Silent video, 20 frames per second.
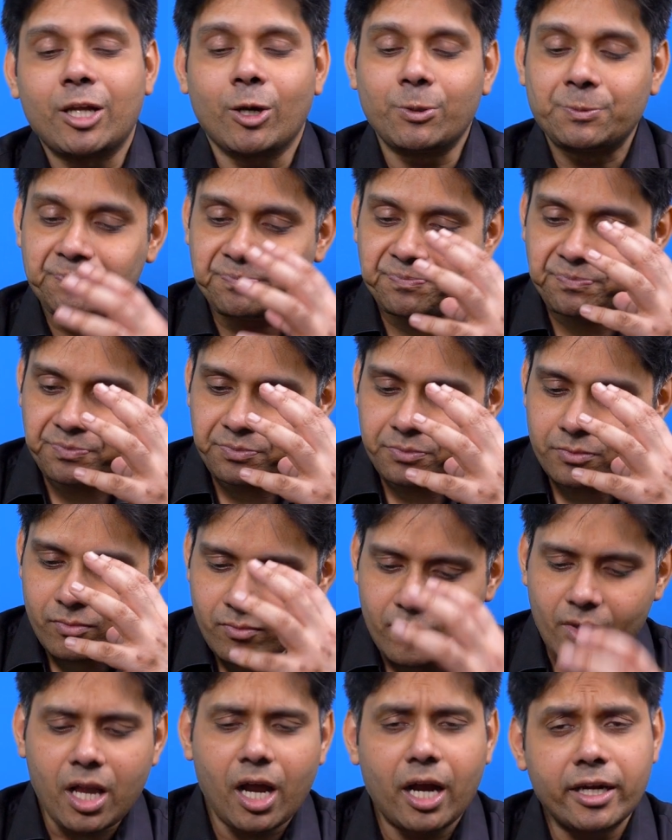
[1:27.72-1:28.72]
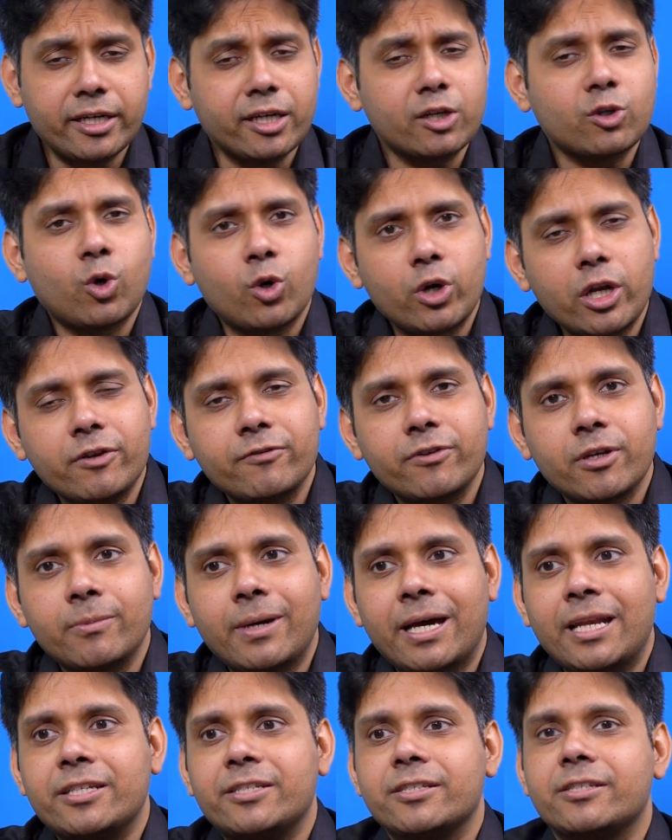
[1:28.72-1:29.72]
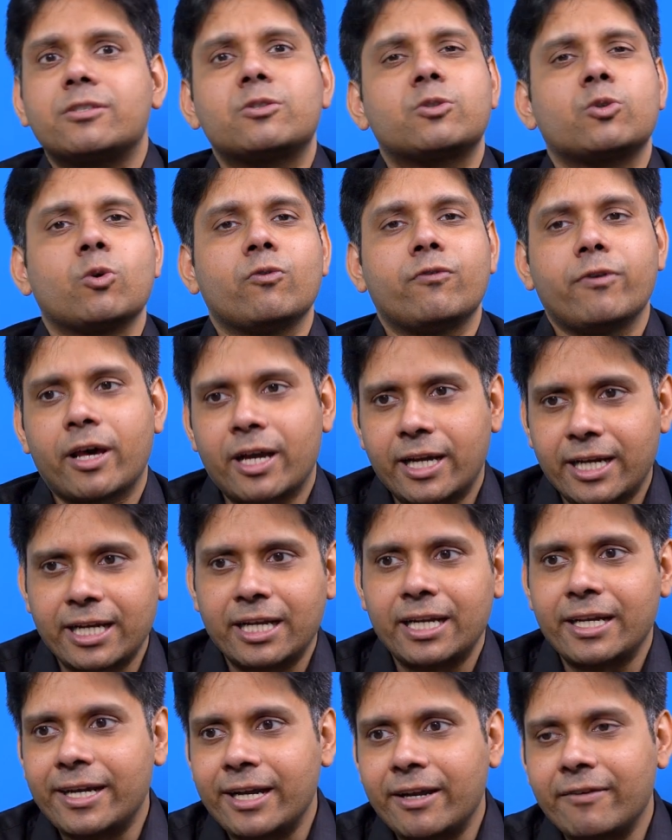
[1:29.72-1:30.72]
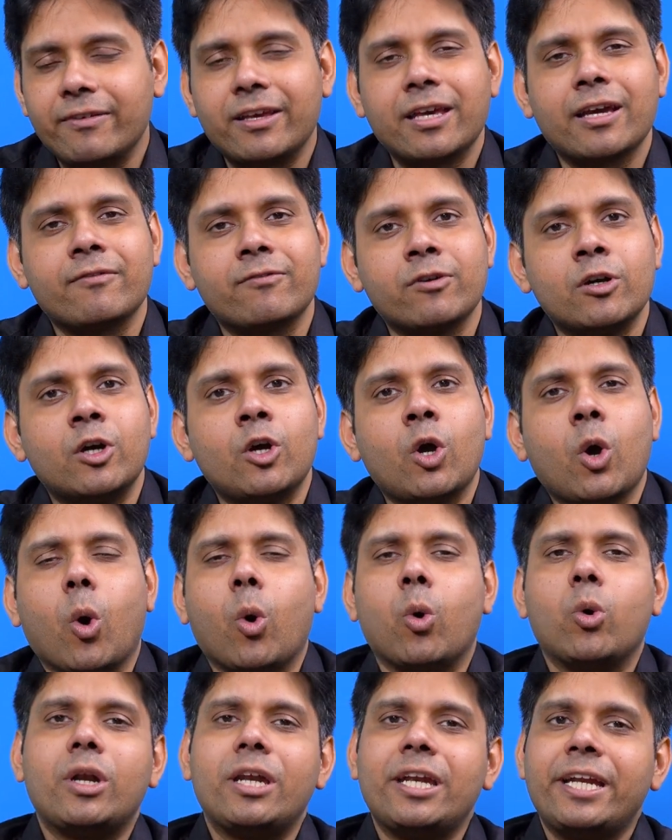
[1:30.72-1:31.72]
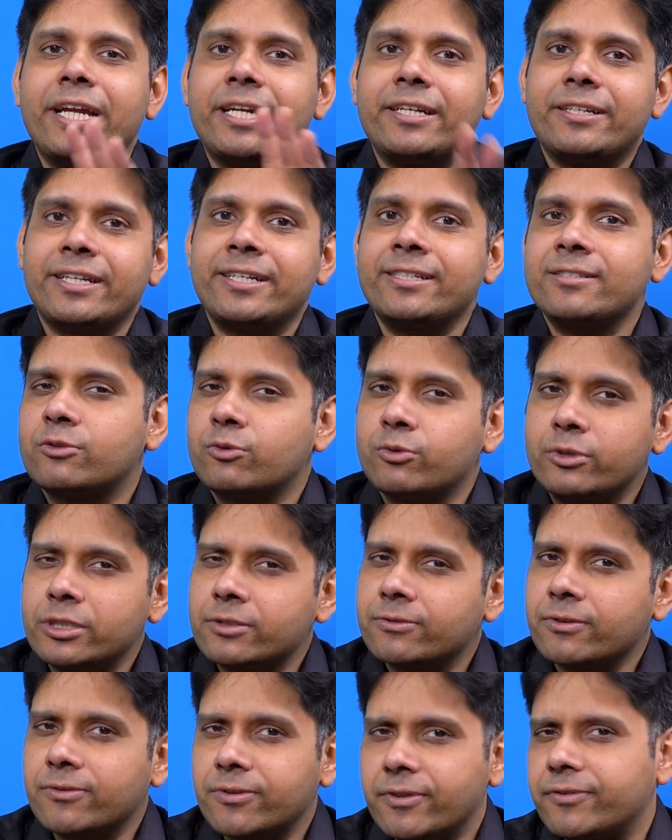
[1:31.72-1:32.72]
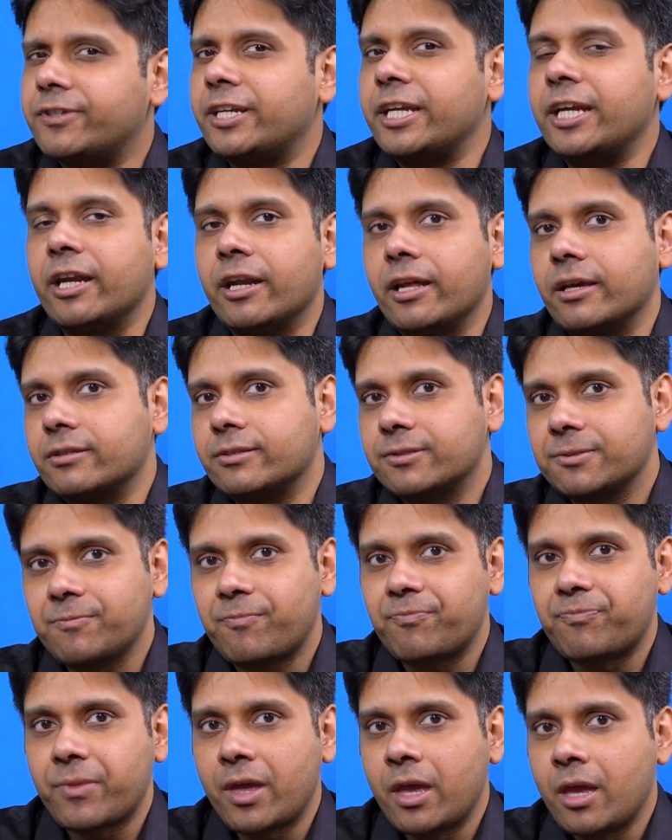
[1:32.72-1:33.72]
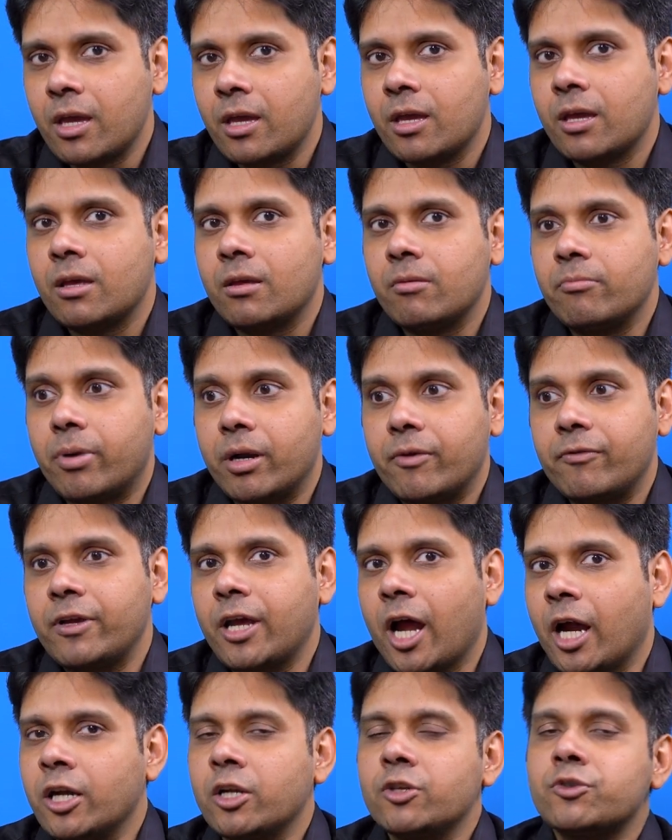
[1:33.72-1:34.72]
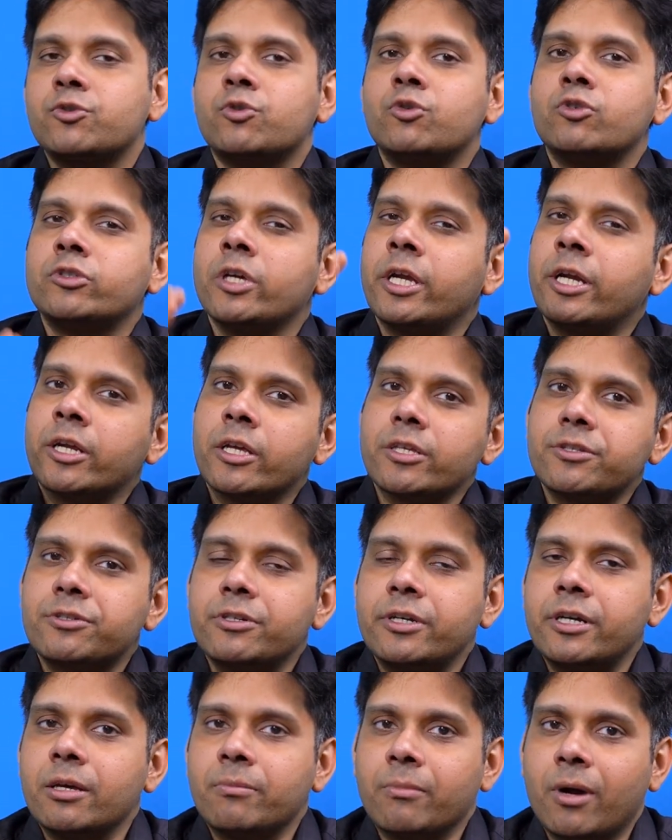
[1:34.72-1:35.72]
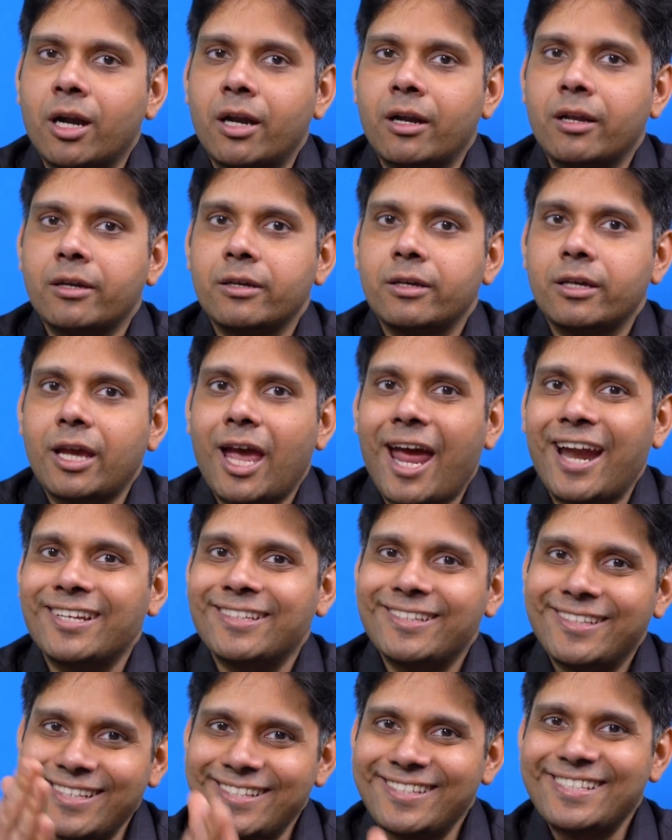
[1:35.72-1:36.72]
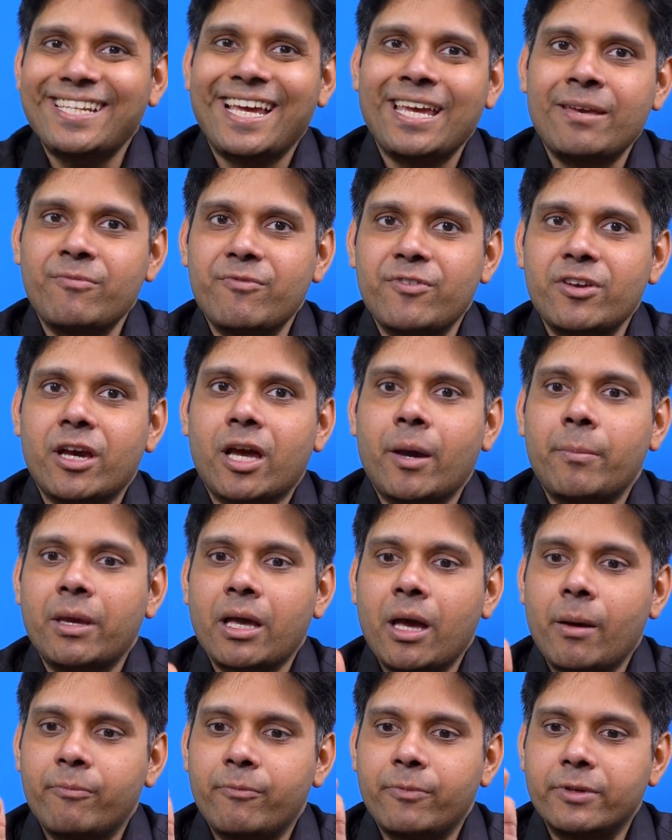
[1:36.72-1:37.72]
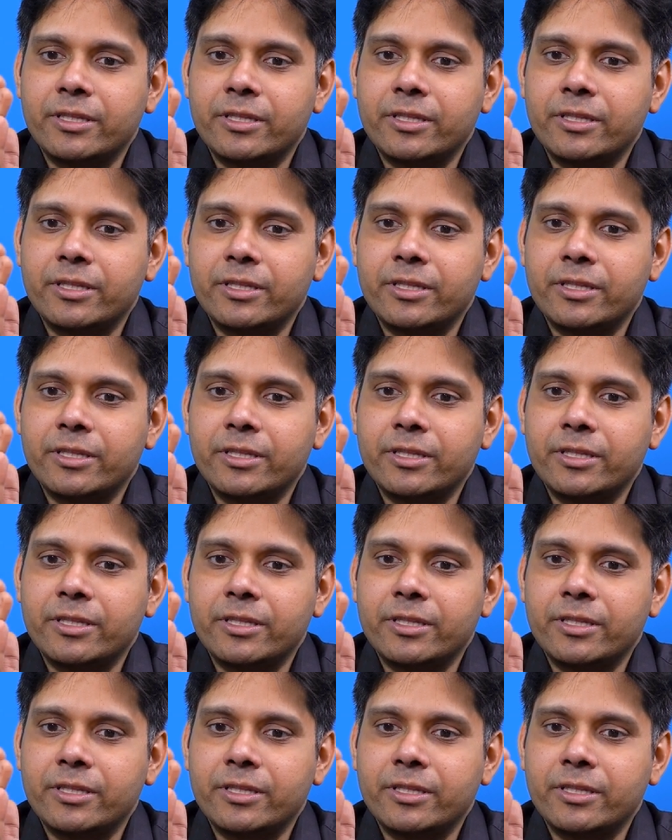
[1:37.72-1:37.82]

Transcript: Now, under Coding for Biologists, so far till date, we have only trained students for 15 days. But we understood the industry demand, and this time we are coming up